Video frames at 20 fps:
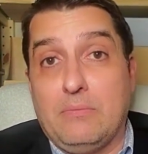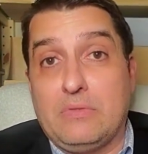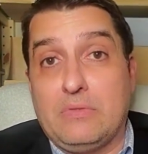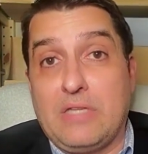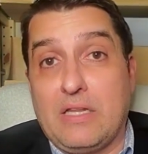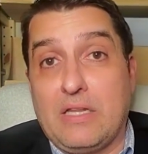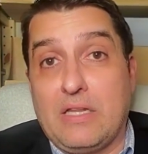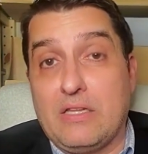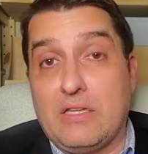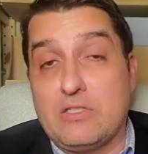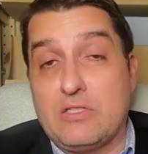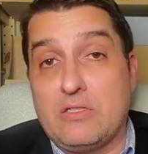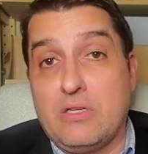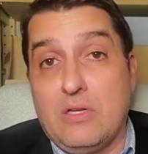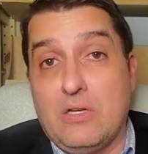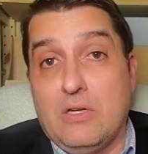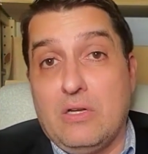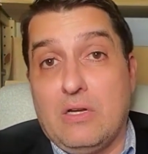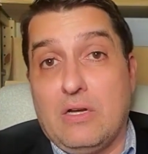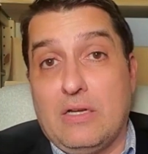tell us
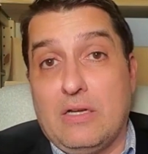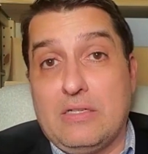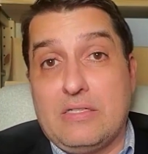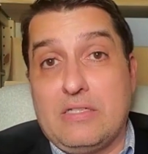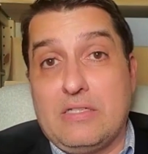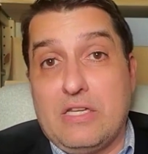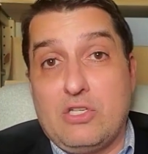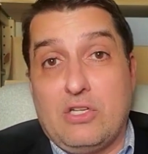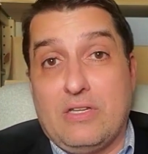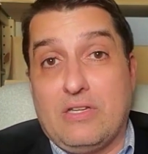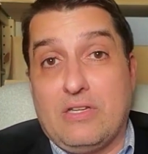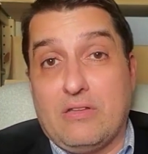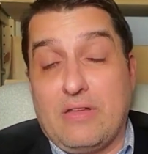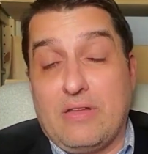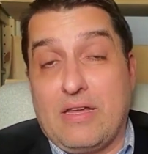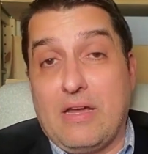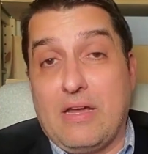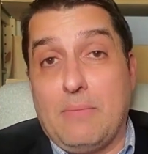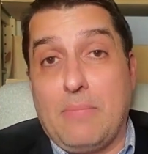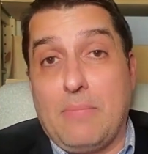a decision until
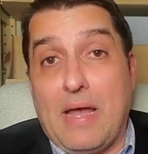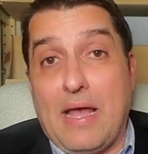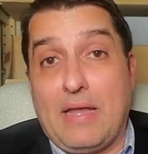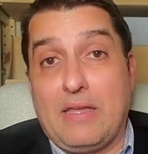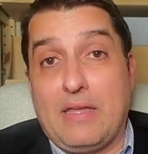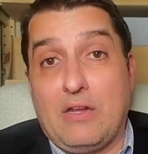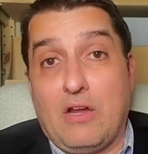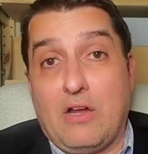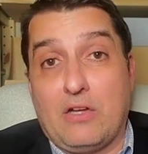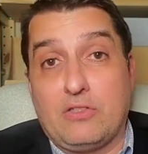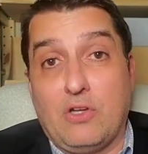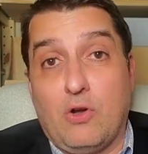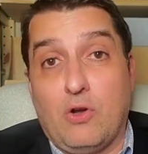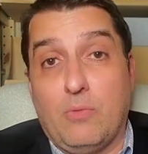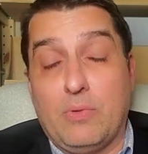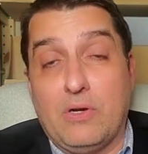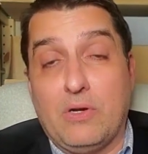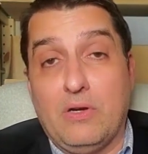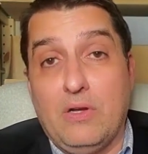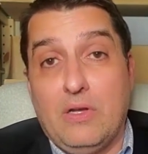they come back in
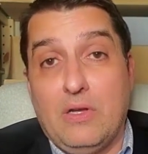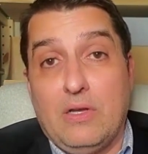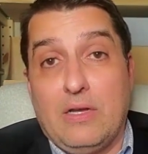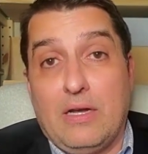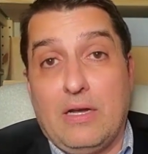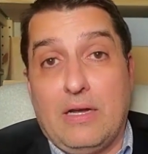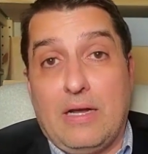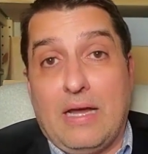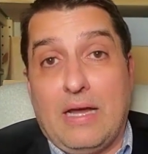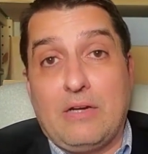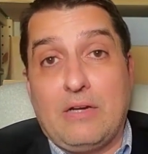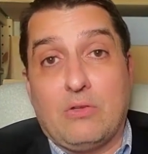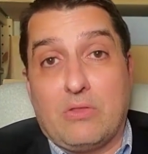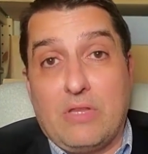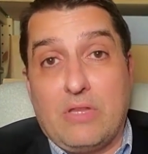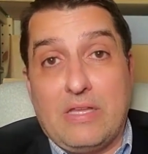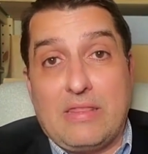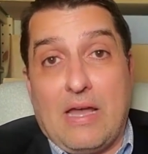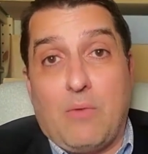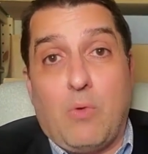October. I don't
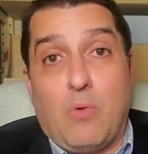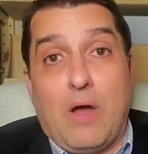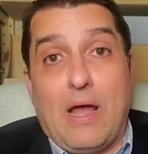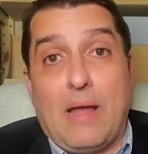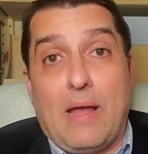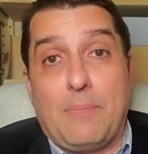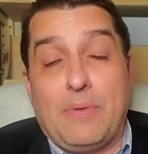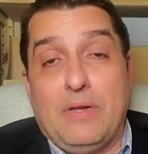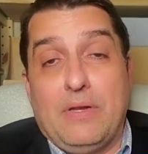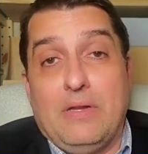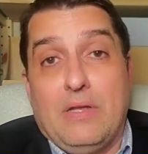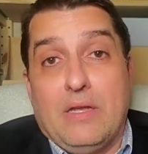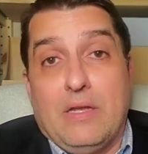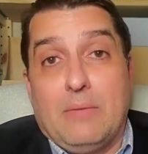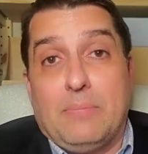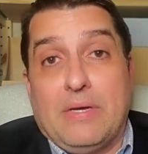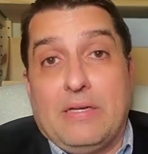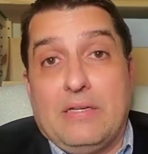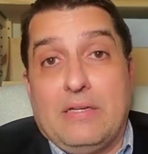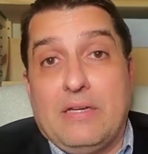think that will happen.
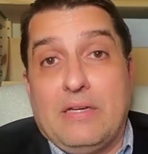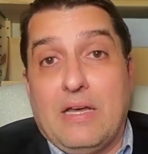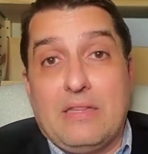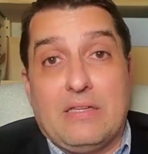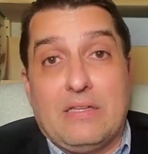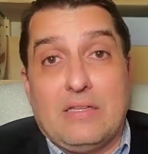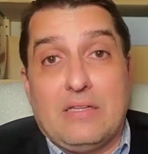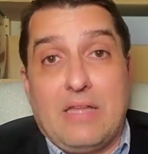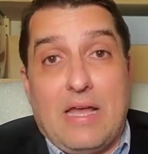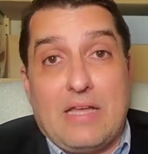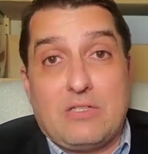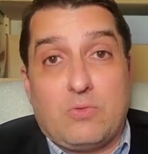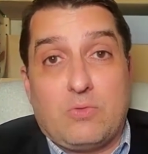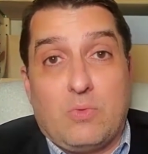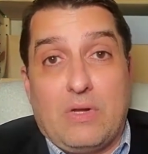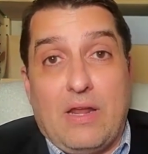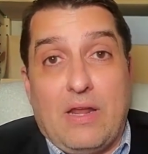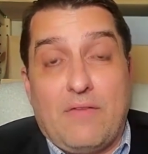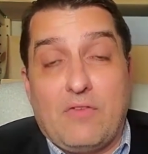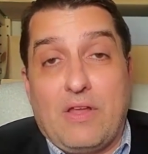But nonetheless,
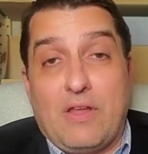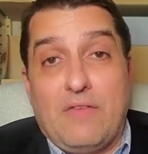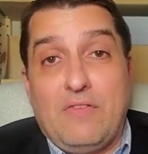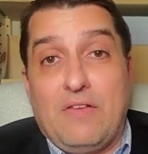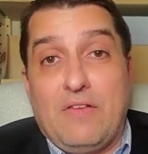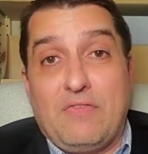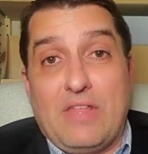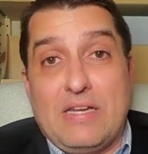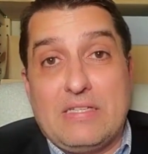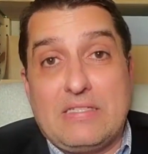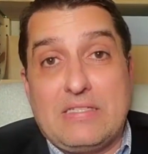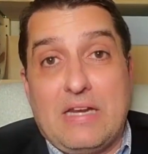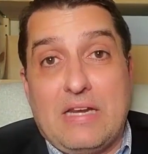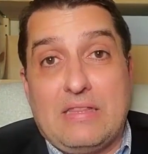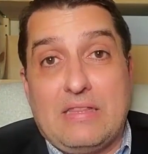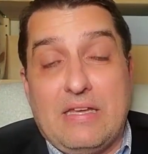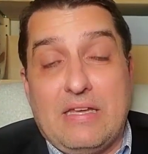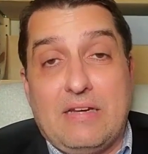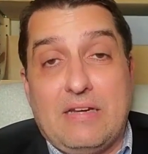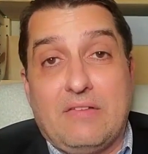even if they decide
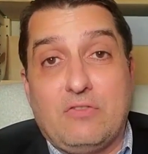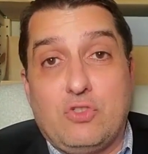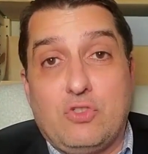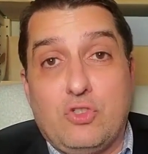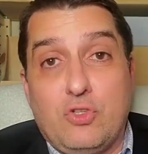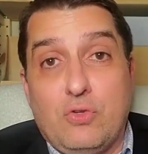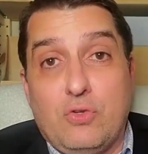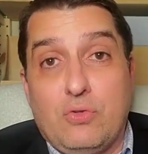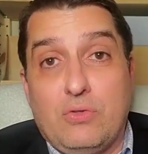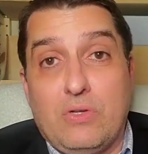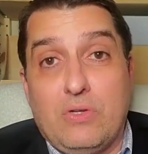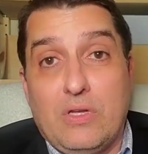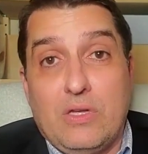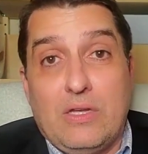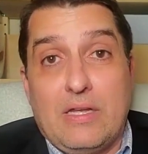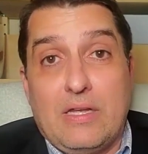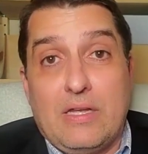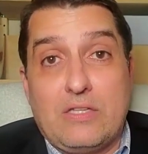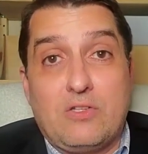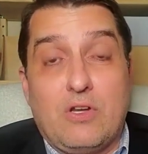at the end of June,
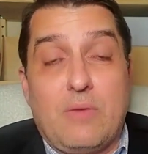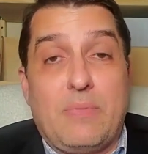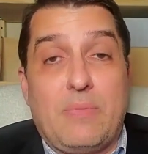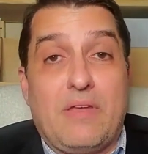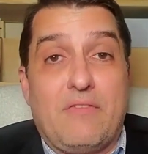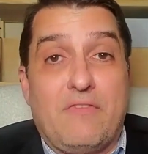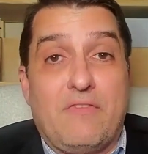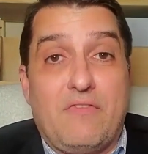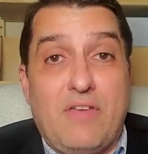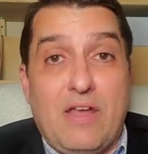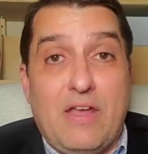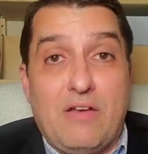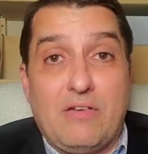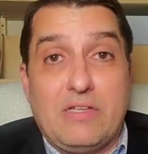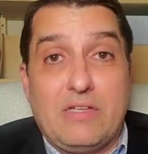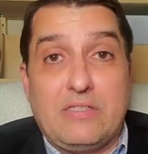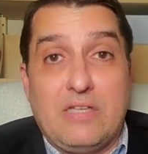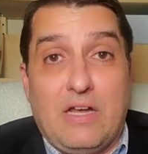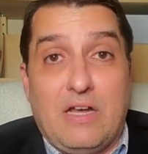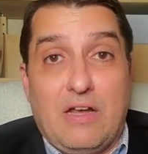it's going to be a
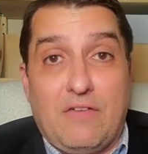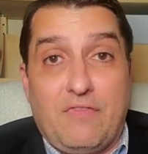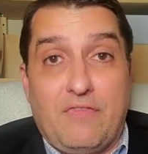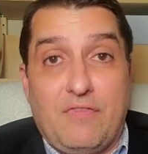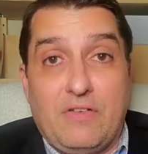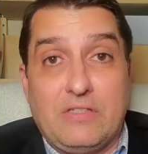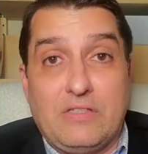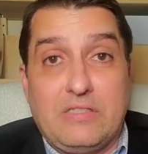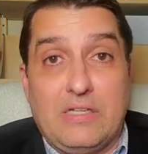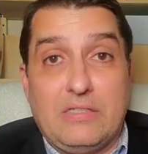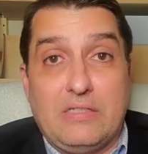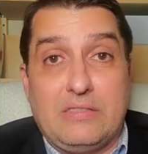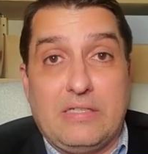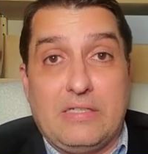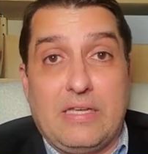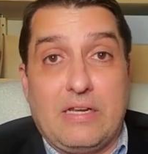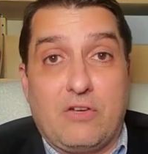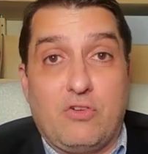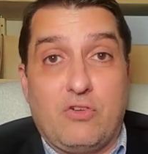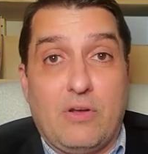very tough to
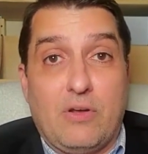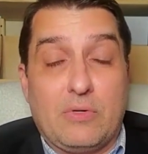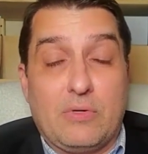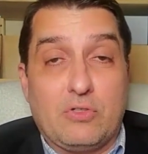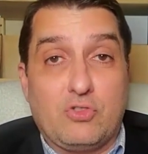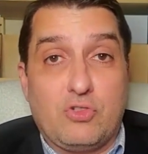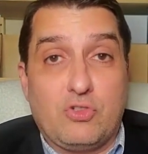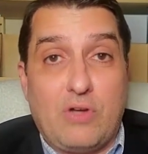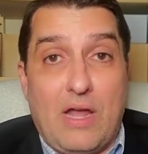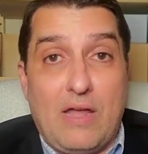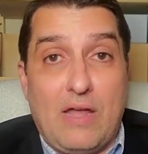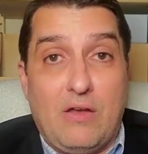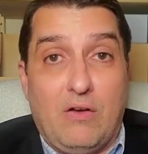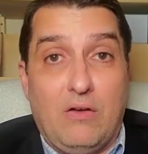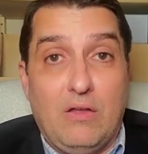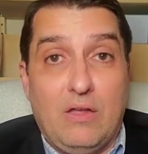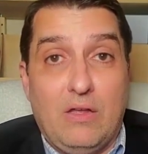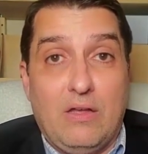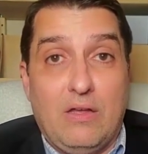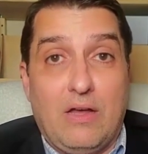get a criminal
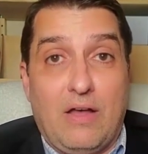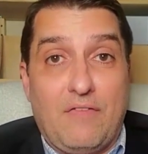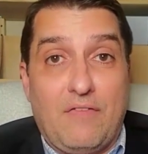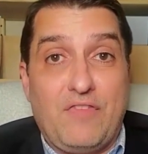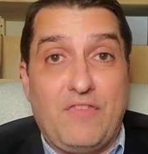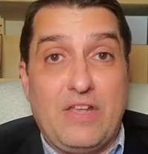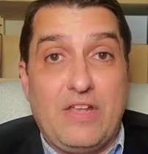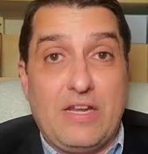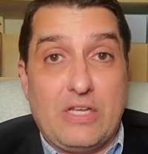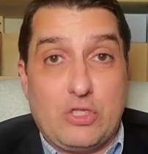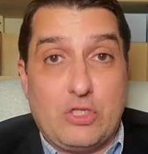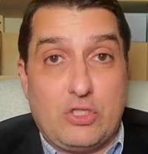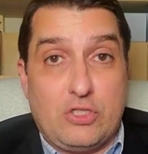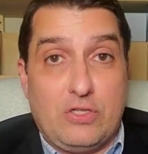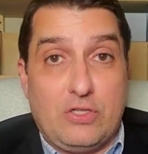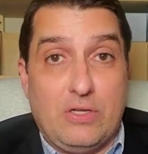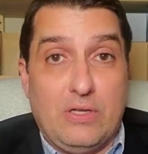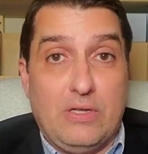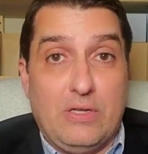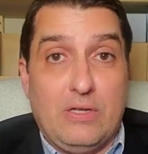trial finished